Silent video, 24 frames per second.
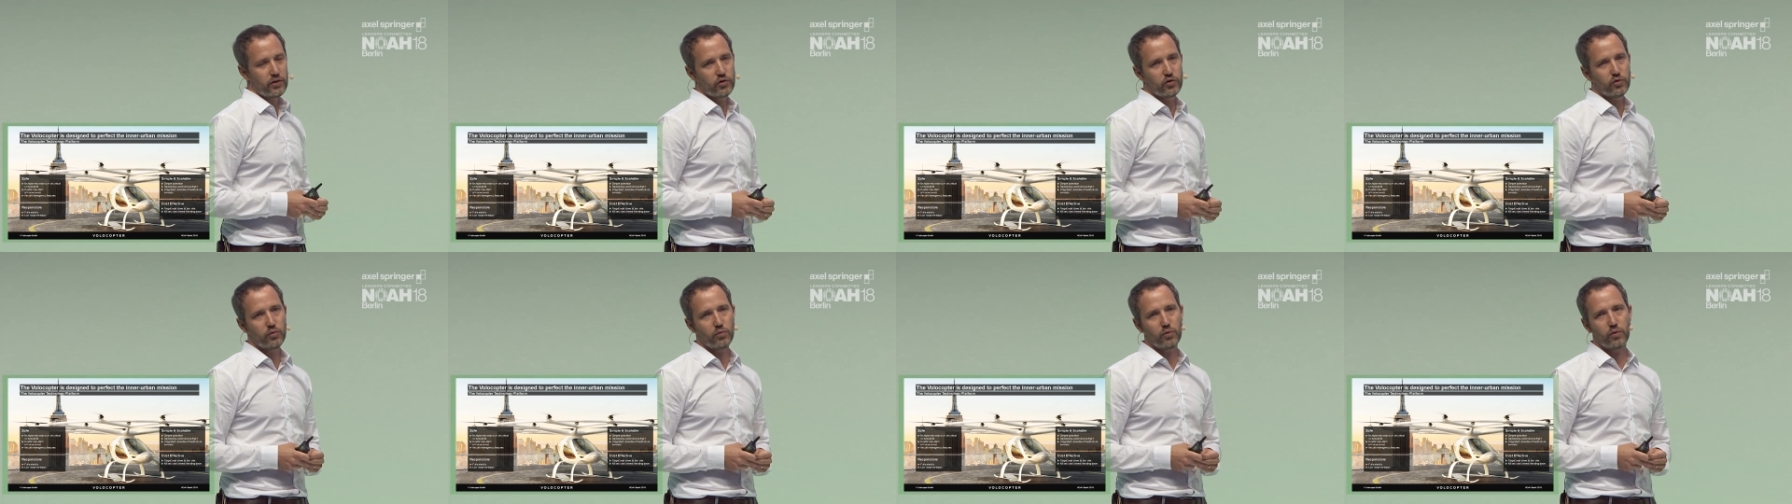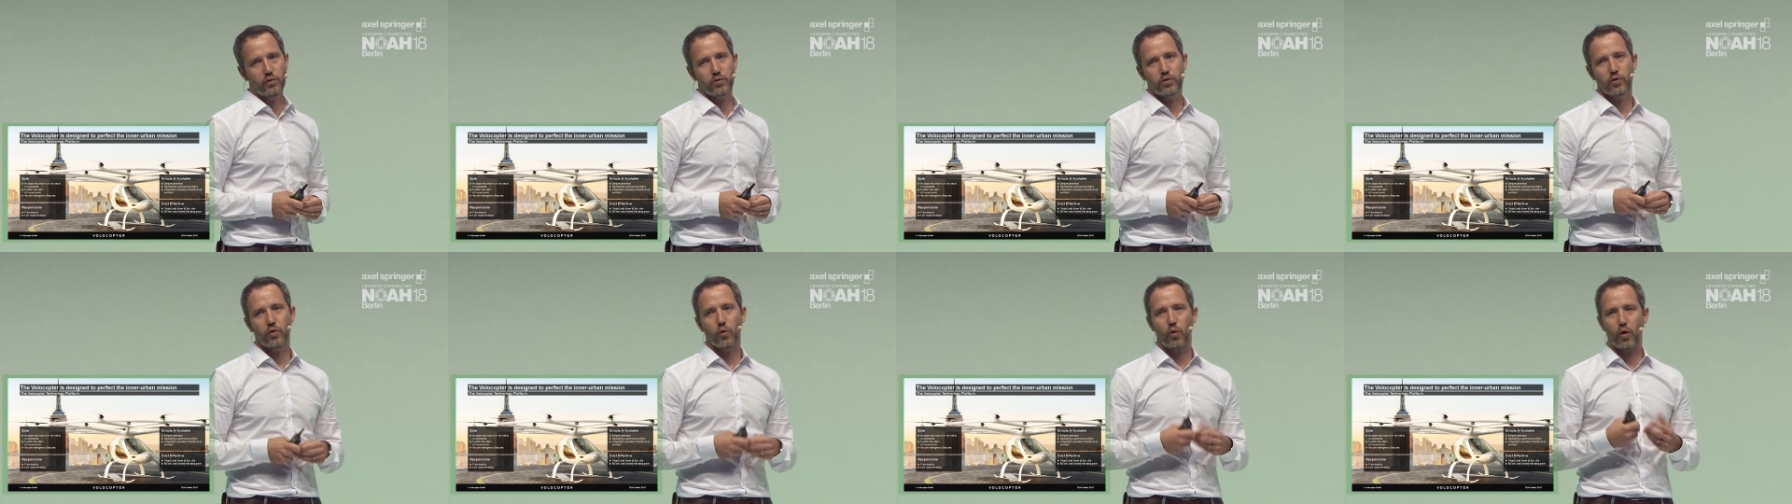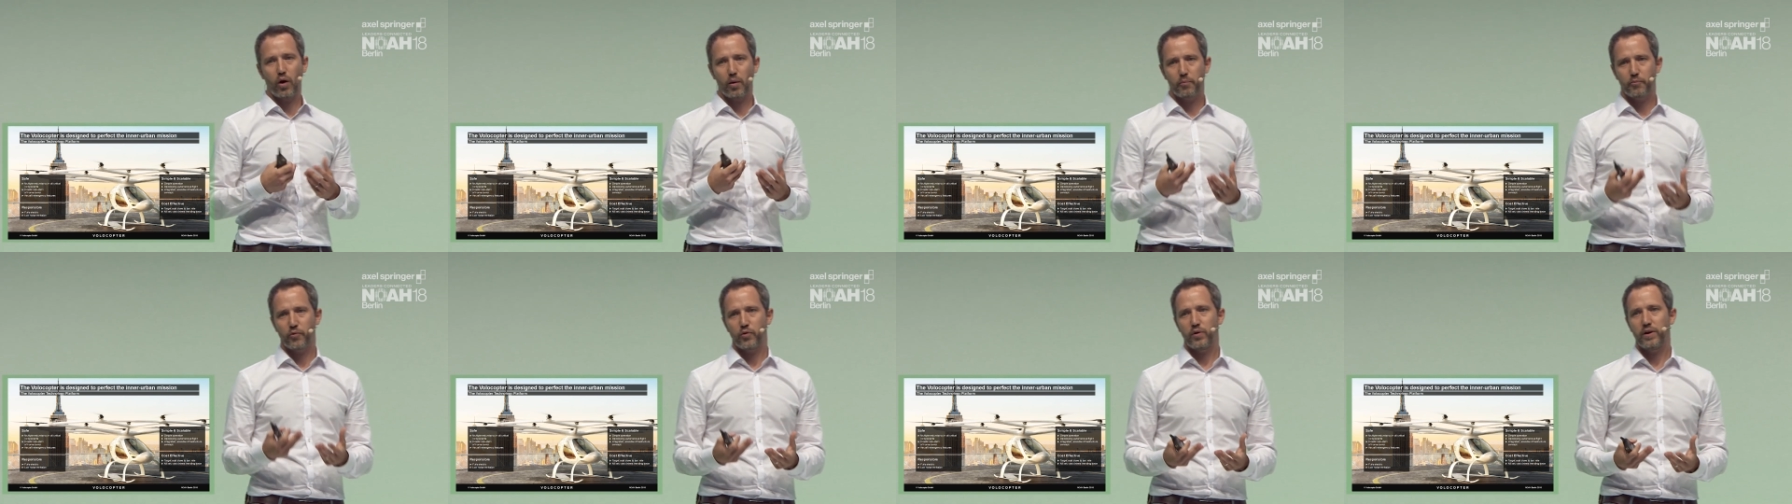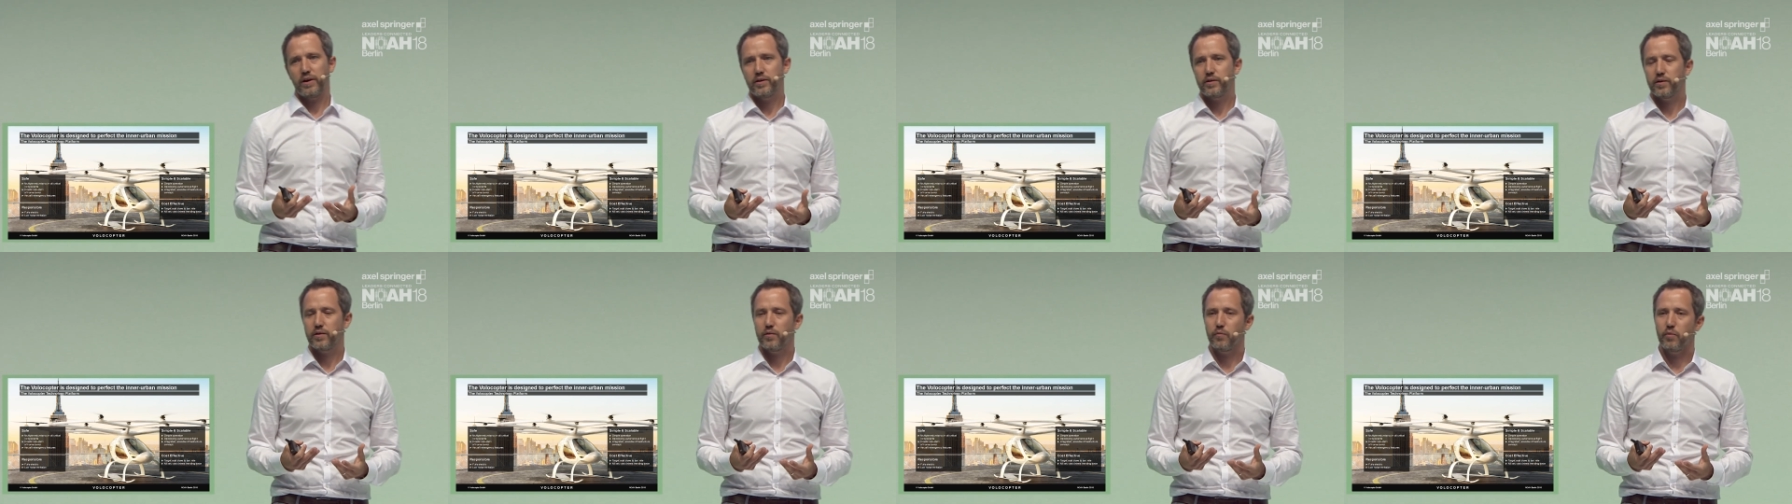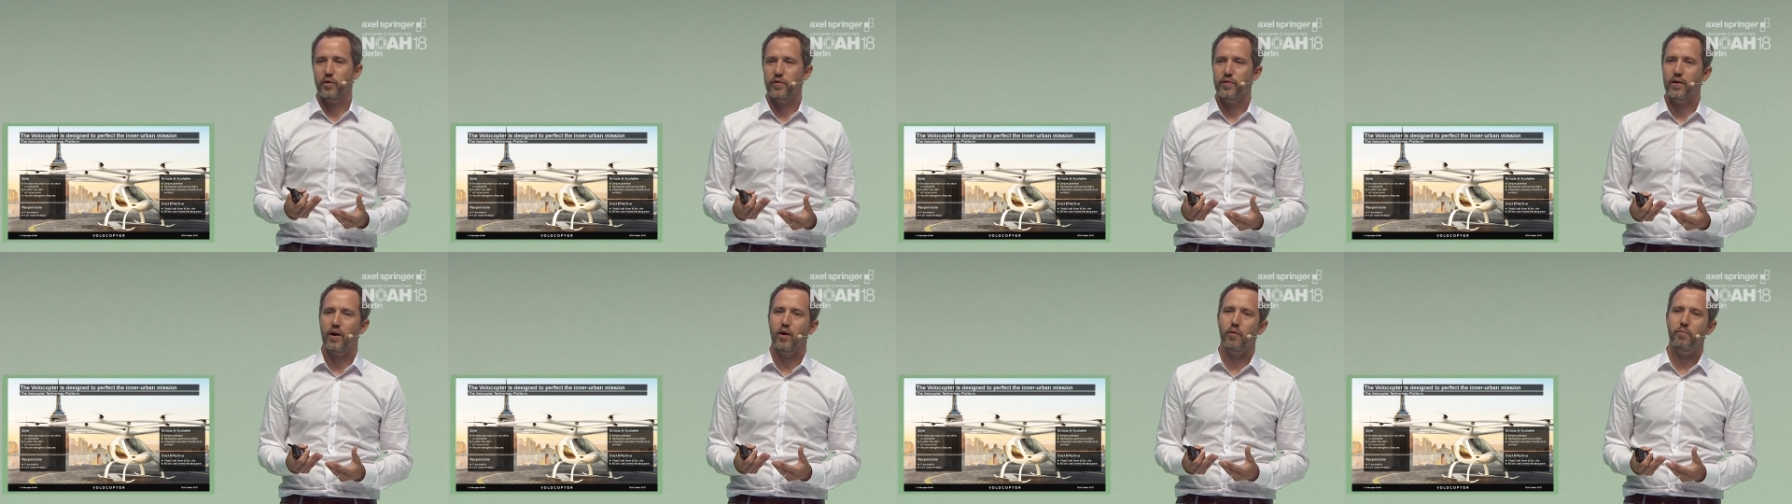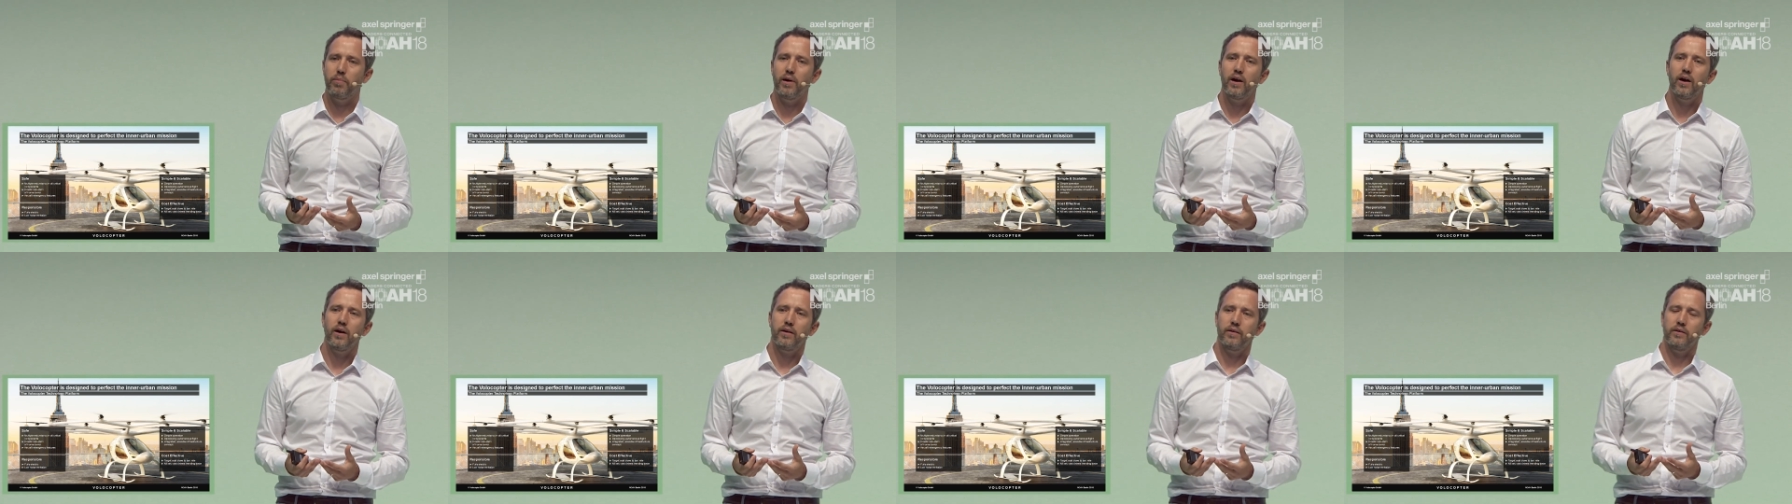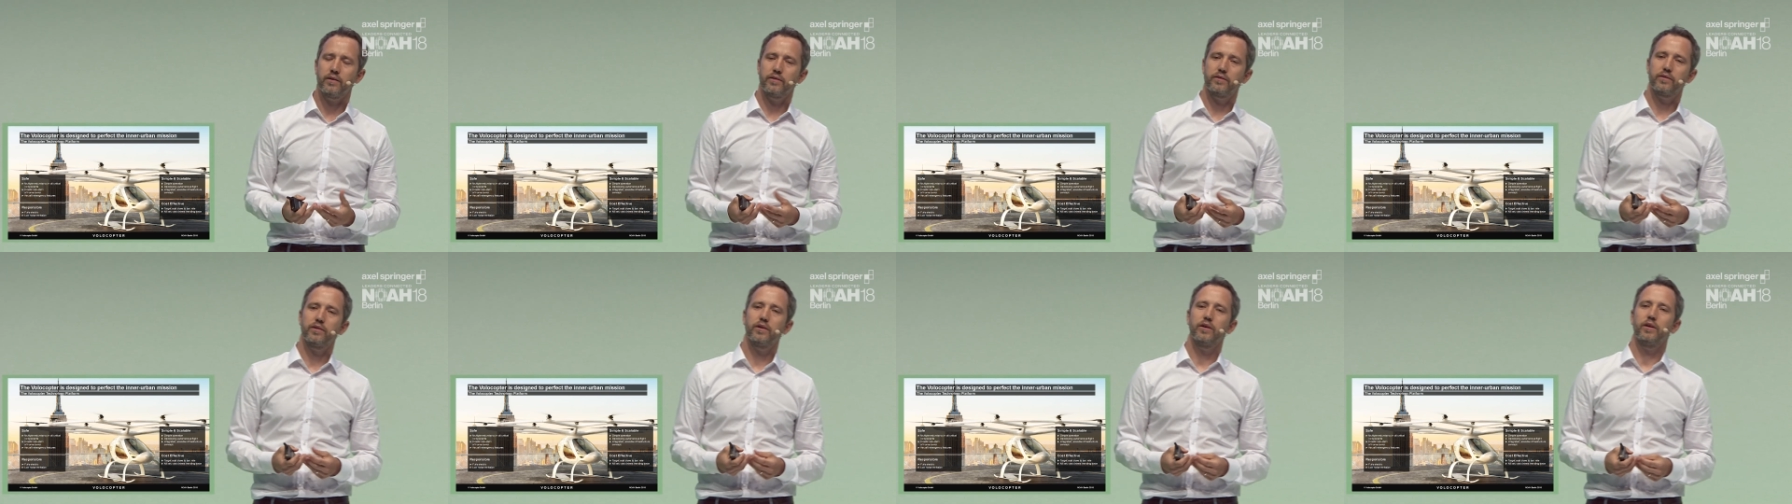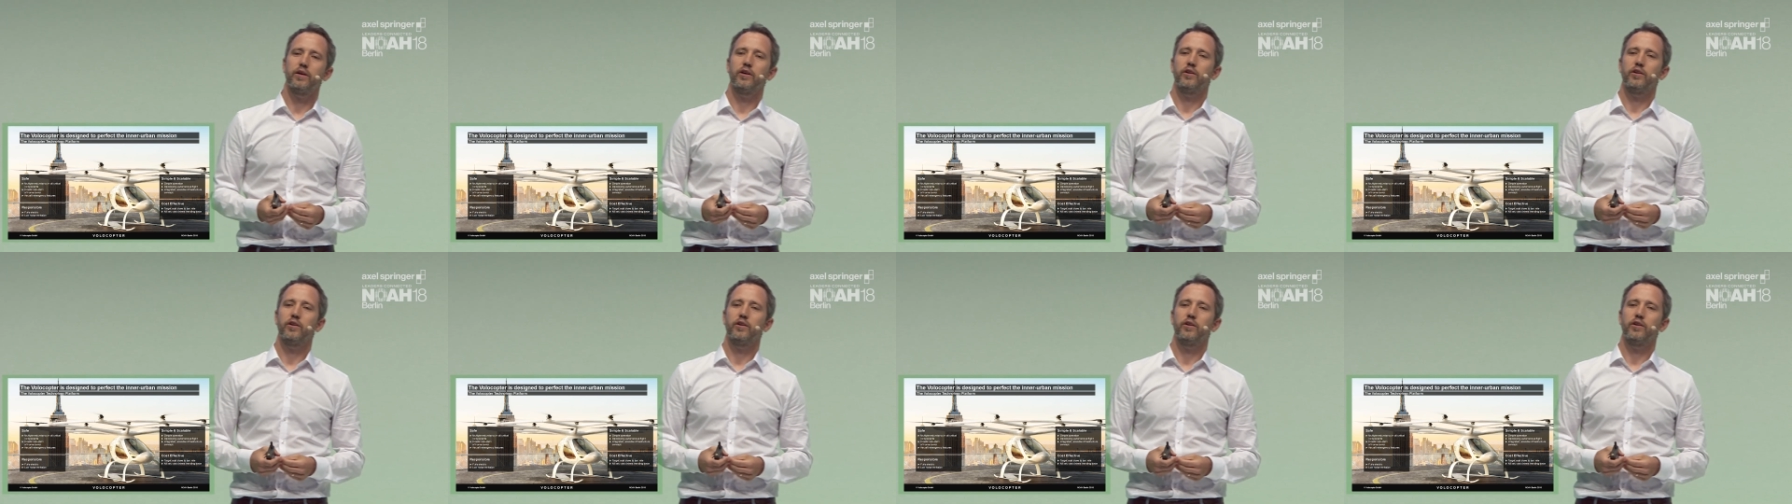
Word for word: to cooperate with our partners